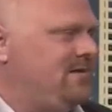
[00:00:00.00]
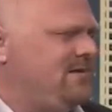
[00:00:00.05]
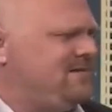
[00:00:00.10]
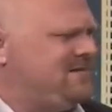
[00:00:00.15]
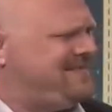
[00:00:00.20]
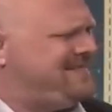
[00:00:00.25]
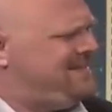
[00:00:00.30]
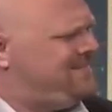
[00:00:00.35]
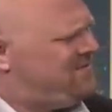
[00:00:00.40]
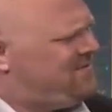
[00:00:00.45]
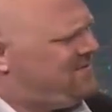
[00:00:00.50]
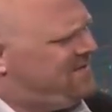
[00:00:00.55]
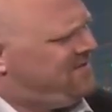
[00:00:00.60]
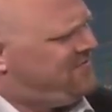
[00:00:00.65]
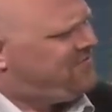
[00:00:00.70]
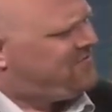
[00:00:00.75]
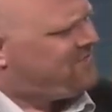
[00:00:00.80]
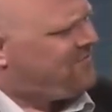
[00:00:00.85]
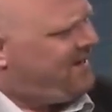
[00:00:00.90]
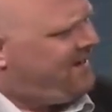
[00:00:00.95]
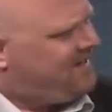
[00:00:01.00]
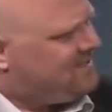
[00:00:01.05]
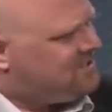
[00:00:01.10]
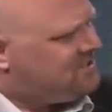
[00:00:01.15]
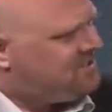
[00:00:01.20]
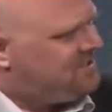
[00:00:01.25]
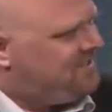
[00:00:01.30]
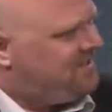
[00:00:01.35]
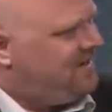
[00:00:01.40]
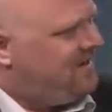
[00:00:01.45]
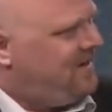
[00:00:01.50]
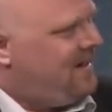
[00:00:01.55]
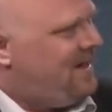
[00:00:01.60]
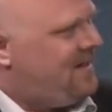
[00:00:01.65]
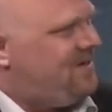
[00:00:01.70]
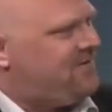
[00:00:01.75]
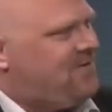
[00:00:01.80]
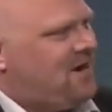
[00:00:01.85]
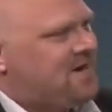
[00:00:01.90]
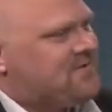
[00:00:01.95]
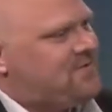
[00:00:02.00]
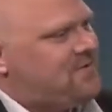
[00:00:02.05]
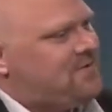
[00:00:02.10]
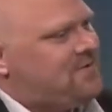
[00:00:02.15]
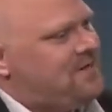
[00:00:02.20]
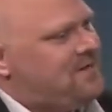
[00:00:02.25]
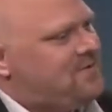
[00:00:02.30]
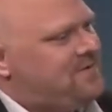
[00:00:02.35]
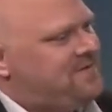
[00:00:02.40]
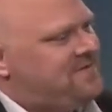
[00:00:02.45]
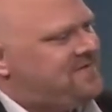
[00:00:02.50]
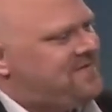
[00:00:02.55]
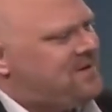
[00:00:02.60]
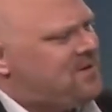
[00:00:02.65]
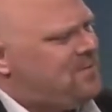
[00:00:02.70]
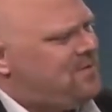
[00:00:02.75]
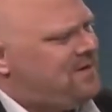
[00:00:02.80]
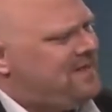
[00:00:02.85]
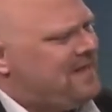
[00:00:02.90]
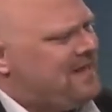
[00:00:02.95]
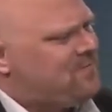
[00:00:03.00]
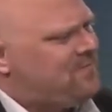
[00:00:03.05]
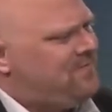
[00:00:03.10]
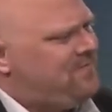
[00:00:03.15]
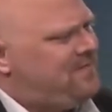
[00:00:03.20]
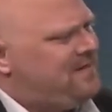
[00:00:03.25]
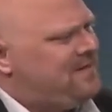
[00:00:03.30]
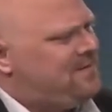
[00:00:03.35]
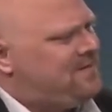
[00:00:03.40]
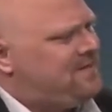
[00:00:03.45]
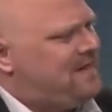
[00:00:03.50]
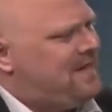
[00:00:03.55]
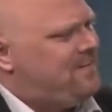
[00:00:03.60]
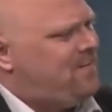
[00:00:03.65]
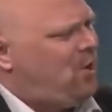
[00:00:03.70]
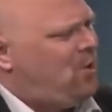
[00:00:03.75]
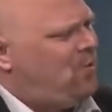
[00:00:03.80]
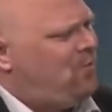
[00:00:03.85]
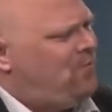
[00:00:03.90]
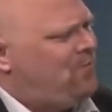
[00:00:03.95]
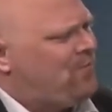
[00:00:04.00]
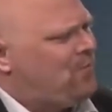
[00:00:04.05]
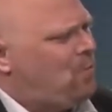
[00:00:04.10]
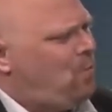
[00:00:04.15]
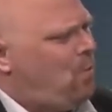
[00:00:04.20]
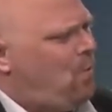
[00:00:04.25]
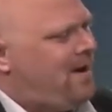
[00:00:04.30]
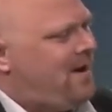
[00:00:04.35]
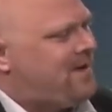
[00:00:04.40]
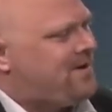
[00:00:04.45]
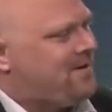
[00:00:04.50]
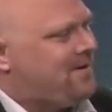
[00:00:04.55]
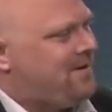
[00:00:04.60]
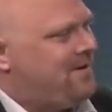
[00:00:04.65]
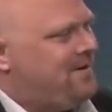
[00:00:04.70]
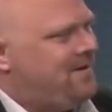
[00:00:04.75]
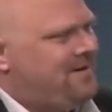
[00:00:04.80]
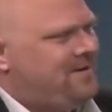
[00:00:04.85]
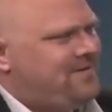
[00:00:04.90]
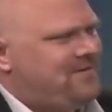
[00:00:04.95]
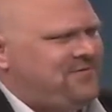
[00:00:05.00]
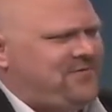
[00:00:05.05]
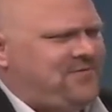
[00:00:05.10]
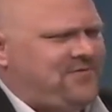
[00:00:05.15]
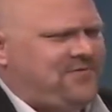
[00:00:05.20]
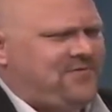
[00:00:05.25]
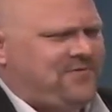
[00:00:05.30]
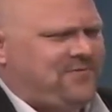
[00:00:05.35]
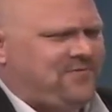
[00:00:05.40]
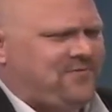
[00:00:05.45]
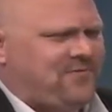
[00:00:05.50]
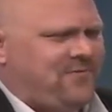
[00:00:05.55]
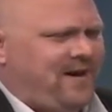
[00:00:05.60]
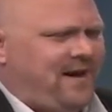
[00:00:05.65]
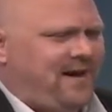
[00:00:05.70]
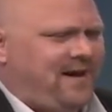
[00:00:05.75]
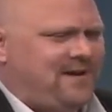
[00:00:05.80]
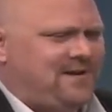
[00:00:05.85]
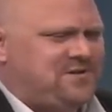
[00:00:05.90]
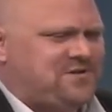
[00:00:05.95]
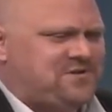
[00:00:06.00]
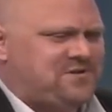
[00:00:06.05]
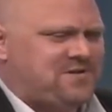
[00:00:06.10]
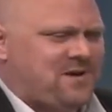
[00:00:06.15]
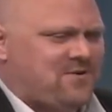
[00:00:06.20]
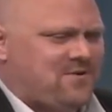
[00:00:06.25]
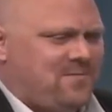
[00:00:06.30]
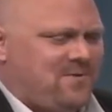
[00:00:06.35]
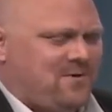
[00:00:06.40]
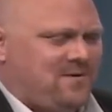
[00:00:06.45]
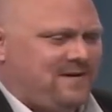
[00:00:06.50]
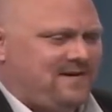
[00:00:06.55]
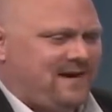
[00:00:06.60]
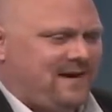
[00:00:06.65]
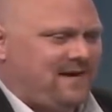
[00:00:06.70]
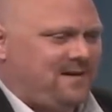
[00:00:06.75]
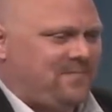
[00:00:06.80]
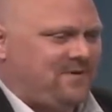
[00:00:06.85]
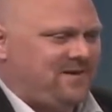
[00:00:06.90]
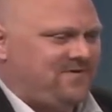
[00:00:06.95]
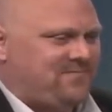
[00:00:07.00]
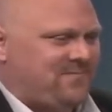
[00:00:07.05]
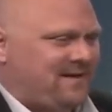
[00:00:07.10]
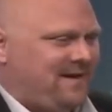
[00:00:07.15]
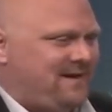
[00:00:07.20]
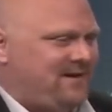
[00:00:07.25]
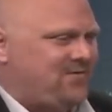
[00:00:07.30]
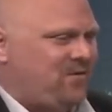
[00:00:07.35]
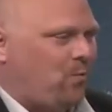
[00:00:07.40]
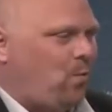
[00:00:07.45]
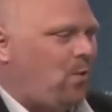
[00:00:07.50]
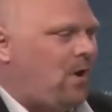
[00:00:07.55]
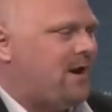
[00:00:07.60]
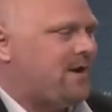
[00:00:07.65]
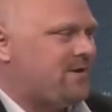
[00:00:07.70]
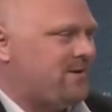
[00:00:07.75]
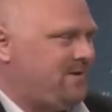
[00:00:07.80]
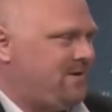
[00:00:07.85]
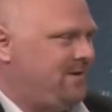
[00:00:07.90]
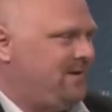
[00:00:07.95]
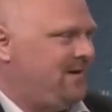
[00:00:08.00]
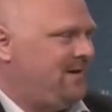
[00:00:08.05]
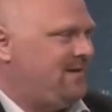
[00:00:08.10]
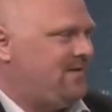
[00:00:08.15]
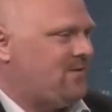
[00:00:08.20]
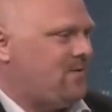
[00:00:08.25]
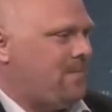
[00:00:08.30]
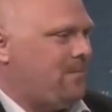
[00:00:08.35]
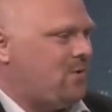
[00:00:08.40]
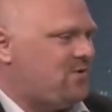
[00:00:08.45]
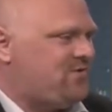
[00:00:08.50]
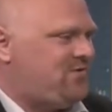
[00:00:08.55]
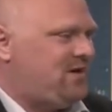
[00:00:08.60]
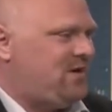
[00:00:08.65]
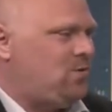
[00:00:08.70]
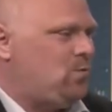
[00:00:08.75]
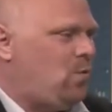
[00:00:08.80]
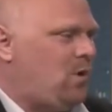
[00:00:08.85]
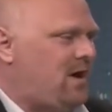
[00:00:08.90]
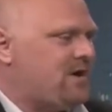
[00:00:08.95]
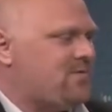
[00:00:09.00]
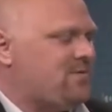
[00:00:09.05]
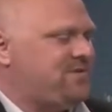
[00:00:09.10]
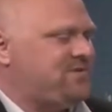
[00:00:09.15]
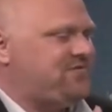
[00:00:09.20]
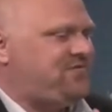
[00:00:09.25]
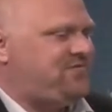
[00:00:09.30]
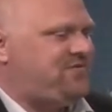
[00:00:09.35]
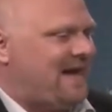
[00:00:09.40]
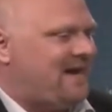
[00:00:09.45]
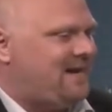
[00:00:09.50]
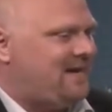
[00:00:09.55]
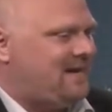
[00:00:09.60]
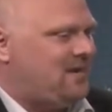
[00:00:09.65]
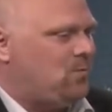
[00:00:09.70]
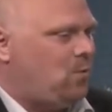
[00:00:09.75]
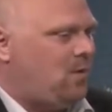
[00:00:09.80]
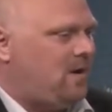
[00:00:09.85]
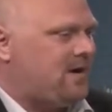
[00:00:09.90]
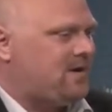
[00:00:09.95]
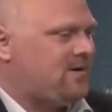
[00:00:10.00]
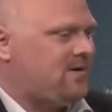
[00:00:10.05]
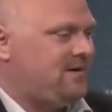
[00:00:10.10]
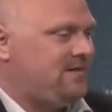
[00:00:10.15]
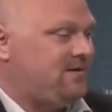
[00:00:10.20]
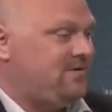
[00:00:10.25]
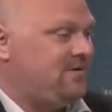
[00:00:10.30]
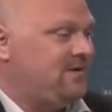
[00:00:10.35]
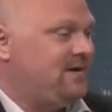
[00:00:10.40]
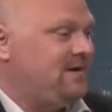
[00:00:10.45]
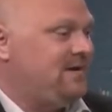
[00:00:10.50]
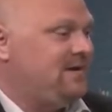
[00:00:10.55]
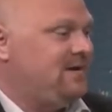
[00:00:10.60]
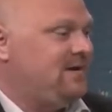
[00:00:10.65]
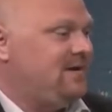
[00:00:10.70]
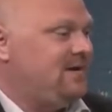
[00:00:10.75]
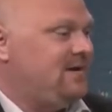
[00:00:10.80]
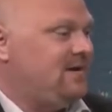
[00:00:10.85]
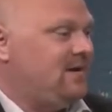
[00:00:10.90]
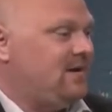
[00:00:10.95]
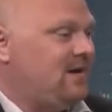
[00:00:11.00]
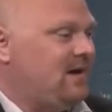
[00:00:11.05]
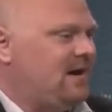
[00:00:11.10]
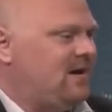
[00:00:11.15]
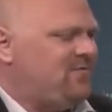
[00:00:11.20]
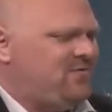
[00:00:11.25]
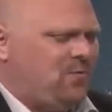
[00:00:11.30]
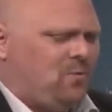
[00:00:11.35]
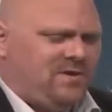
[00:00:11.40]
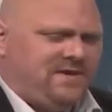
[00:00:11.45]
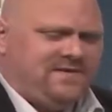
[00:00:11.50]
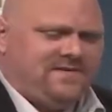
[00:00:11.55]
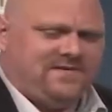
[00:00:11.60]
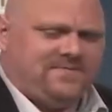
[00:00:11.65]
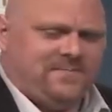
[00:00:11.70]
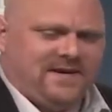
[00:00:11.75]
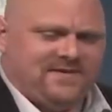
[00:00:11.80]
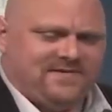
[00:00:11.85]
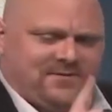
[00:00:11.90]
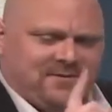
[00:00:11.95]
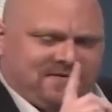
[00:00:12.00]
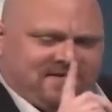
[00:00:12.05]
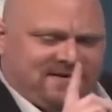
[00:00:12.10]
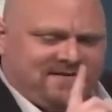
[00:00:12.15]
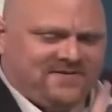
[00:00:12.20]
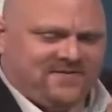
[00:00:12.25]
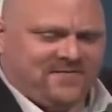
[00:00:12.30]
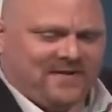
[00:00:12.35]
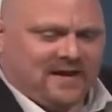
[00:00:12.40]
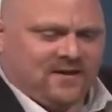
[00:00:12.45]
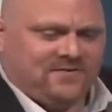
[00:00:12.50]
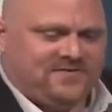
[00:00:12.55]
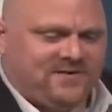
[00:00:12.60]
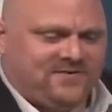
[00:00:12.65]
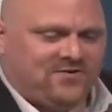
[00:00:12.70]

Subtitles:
Seems really strange. And it talks earlier in the ceremony, they reveal the name over water. There's a strange ceremony taking place related to water. They're immersing in water, and they're standing in water, and so what does this mean? So it says as follows.